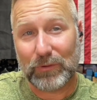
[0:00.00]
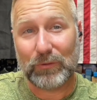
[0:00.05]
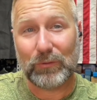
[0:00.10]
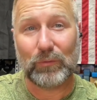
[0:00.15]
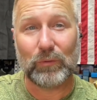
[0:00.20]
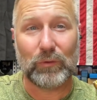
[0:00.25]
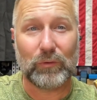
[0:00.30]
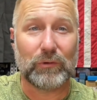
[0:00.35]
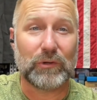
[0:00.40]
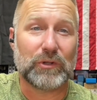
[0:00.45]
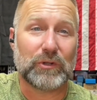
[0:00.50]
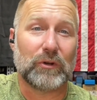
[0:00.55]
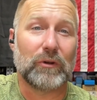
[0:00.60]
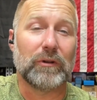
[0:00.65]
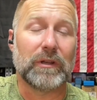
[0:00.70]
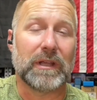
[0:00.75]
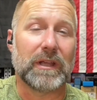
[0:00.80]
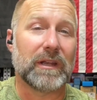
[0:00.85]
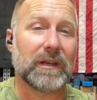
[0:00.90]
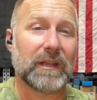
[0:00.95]
will
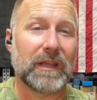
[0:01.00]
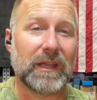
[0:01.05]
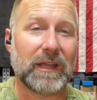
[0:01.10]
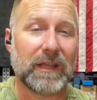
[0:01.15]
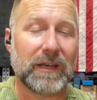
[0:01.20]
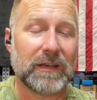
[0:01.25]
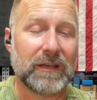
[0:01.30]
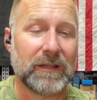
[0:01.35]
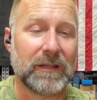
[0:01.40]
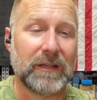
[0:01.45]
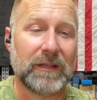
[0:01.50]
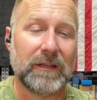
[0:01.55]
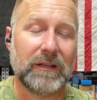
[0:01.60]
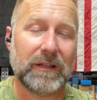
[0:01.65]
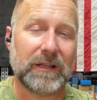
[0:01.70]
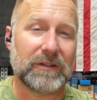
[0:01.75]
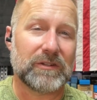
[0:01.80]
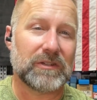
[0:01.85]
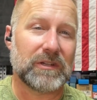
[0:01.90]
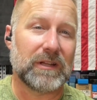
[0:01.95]
result in. And
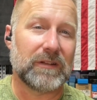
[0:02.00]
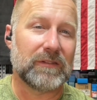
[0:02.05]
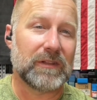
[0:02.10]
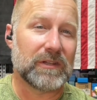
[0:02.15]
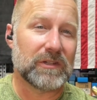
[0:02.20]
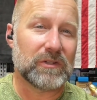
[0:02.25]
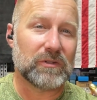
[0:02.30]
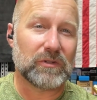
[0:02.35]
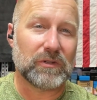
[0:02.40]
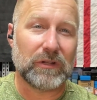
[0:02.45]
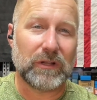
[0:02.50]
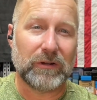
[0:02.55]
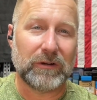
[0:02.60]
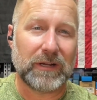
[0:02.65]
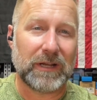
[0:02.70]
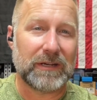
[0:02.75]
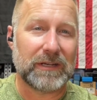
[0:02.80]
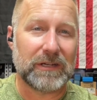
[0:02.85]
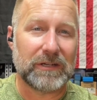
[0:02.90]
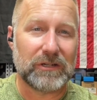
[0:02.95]
like I said, this is a load
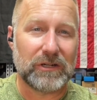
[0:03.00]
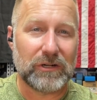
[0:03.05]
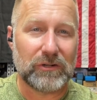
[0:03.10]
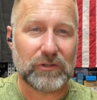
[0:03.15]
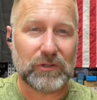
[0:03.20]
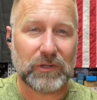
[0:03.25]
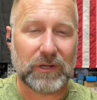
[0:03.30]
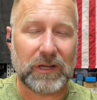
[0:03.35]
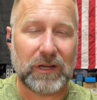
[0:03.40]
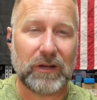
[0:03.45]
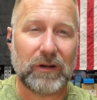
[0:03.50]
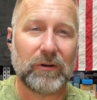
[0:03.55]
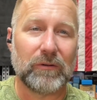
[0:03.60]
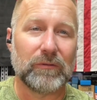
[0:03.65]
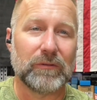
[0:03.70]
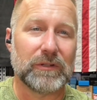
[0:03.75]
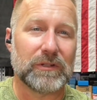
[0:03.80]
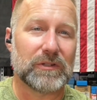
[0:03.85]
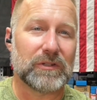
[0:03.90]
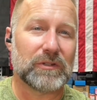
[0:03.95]
I did years ago.
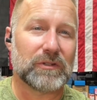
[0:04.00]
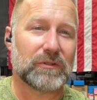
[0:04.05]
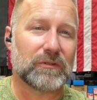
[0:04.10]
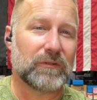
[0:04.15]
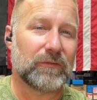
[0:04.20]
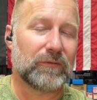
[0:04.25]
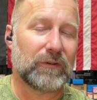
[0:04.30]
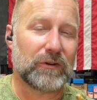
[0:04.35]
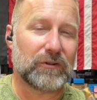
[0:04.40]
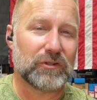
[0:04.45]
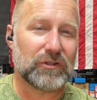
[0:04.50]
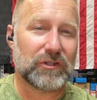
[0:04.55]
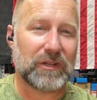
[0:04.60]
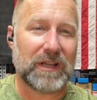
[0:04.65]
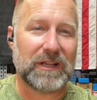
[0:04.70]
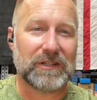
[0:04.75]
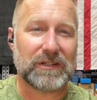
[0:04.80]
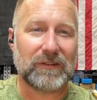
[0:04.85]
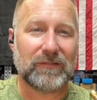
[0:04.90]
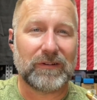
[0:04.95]
This is the first
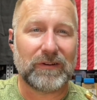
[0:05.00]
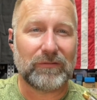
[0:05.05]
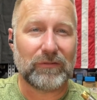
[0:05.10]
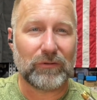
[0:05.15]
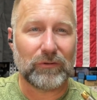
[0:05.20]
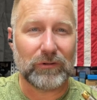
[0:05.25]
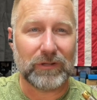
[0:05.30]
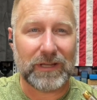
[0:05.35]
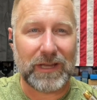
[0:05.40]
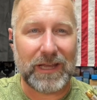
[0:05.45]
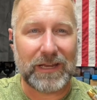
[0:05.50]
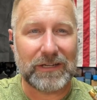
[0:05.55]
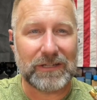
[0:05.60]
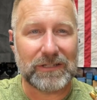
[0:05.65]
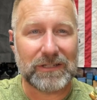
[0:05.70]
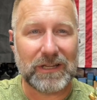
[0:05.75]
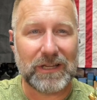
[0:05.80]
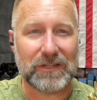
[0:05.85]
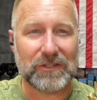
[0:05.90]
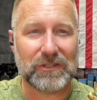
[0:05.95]
chance I've ever really had to
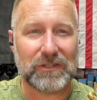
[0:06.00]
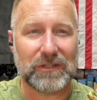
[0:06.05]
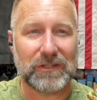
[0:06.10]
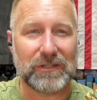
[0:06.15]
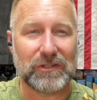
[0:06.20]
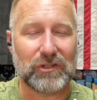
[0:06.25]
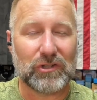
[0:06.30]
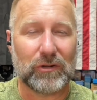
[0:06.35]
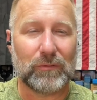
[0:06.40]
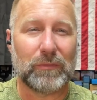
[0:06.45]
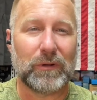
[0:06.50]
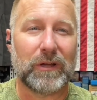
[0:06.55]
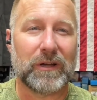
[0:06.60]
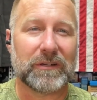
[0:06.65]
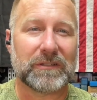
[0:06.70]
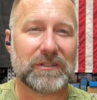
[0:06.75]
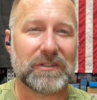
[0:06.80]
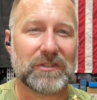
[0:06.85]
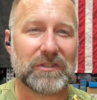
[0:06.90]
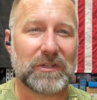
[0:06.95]
test it in gel
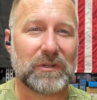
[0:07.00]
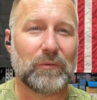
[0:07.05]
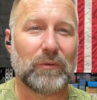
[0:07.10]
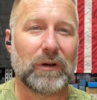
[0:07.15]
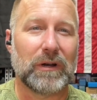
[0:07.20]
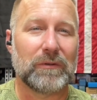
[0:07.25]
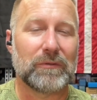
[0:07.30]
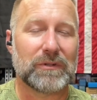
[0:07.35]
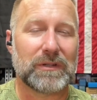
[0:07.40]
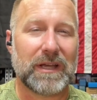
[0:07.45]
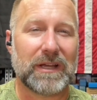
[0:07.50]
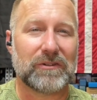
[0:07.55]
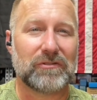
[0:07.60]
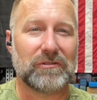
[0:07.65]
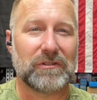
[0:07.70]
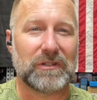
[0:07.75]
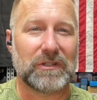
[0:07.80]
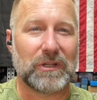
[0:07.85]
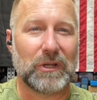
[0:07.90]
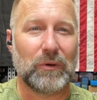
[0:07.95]
block to see what it was
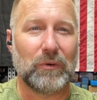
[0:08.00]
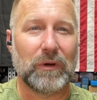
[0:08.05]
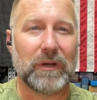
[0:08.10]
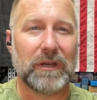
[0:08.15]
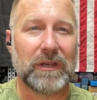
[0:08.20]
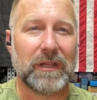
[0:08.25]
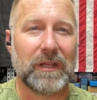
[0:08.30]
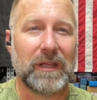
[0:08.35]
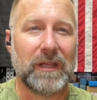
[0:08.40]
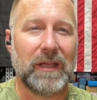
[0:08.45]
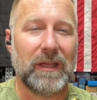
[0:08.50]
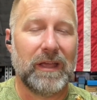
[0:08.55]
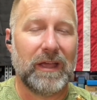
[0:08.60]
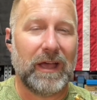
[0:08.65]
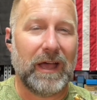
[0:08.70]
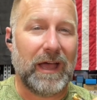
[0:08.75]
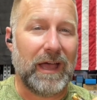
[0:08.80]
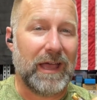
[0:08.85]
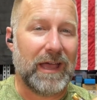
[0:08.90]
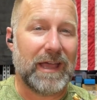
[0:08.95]
actually doing.
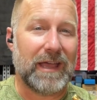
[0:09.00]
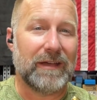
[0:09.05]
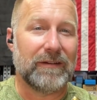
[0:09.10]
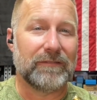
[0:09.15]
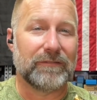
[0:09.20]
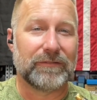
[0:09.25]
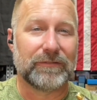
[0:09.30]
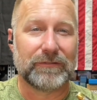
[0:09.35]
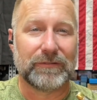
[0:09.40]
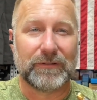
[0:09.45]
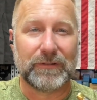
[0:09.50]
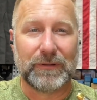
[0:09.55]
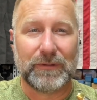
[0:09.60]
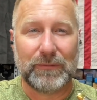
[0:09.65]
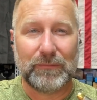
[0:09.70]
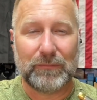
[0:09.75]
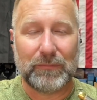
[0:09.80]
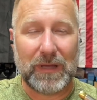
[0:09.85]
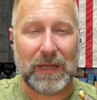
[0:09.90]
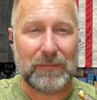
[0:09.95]
I have
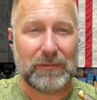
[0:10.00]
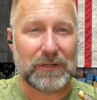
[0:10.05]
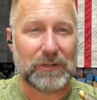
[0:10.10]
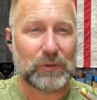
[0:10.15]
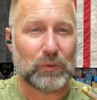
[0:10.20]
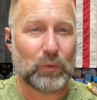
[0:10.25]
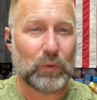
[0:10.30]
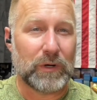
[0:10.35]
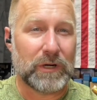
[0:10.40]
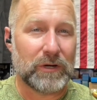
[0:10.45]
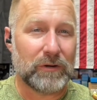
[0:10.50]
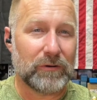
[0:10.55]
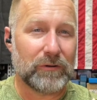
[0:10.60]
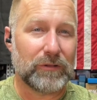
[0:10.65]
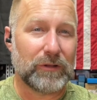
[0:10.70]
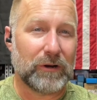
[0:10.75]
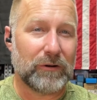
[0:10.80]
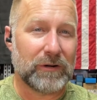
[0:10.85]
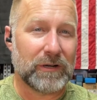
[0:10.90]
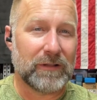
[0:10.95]
maybe 20 or
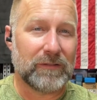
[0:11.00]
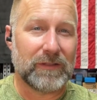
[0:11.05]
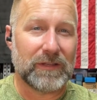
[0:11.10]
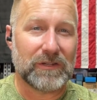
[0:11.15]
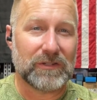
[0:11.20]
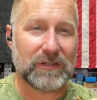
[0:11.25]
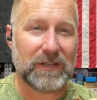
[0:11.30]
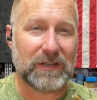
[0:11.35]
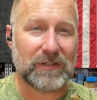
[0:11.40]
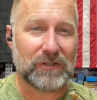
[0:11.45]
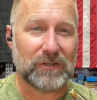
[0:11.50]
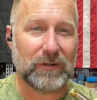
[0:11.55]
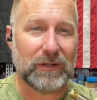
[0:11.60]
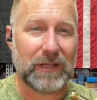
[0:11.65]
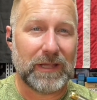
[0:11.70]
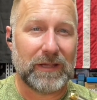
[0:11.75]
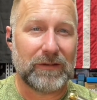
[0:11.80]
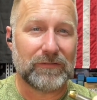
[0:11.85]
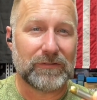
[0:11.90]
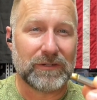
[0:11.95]
30 of these things
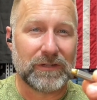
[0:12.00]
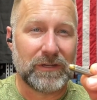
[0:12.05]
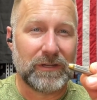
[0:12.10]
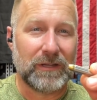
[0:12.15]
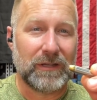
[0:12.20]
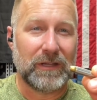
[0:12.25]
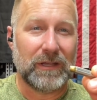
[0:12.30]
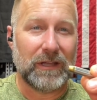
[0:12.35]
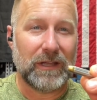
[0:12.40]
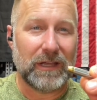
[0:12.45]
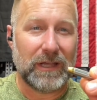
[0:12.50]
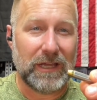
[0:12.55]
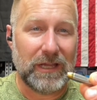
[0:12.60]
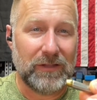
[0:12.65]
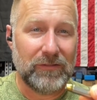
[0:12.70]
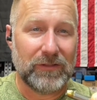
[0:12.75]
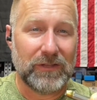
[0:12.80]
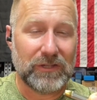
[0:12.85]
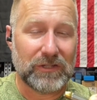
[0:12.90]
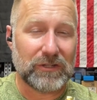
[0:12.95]
left
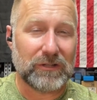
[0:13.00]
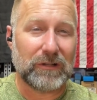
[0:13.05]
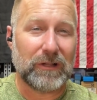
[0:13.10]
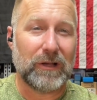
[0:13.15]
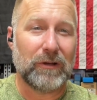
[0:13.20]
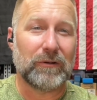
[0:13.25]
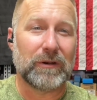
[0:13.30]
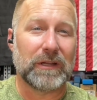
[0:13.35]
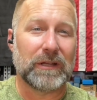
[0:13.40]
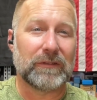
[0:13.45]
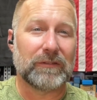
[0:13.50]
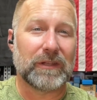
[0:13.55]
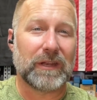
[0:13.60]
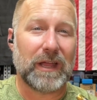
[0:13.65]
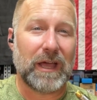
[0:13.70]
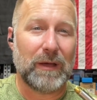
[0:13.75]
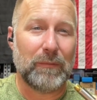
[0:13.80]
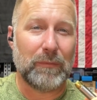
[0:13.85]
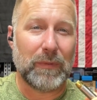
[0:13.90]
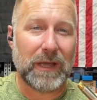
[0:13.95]
in this loading that
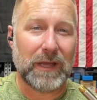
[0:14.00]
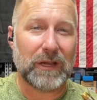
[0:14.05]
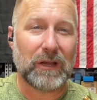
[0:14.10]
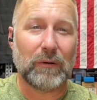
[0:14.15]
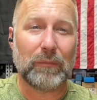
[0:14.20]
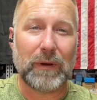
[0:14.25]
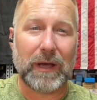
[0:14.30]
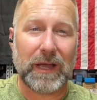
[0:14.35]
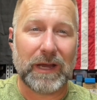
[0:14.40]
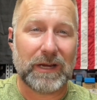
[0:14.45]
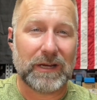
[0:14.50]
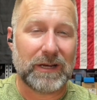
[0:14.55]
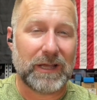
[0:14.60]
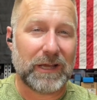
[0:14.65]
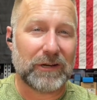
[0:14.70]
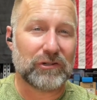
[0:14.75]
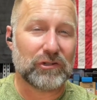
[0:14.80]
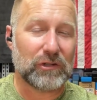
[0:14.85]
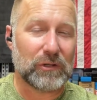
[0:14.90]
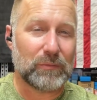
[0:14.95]
I may go back and
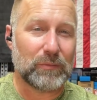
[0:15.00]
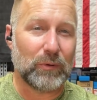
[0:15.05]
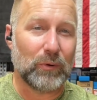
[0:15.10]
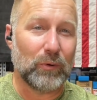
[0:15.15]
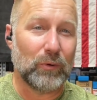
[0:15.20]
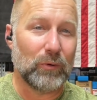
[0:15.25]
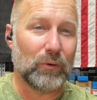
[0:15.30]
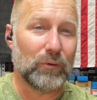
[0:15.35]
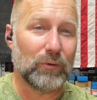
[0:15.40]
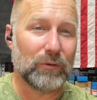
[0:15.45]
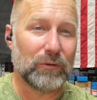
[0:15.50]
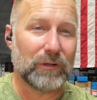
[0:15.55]
actually pull